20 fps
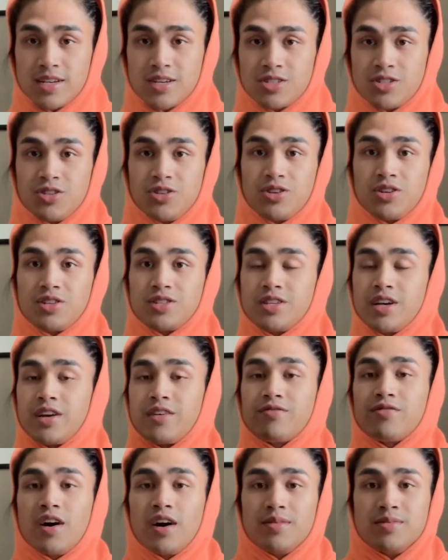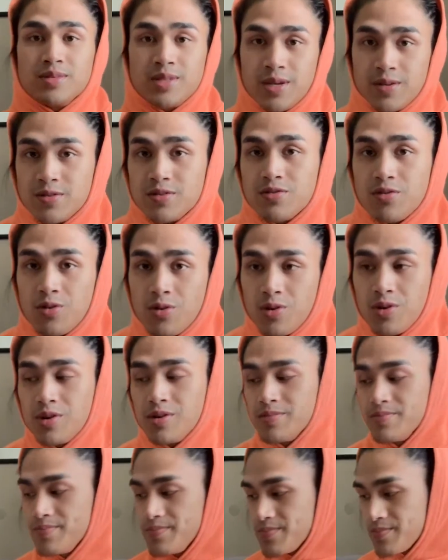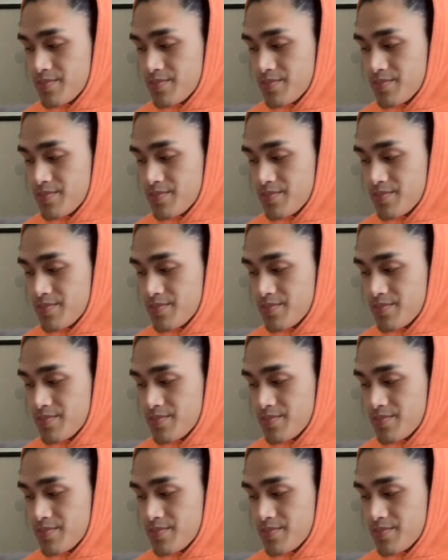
so you can take 5 steps forward.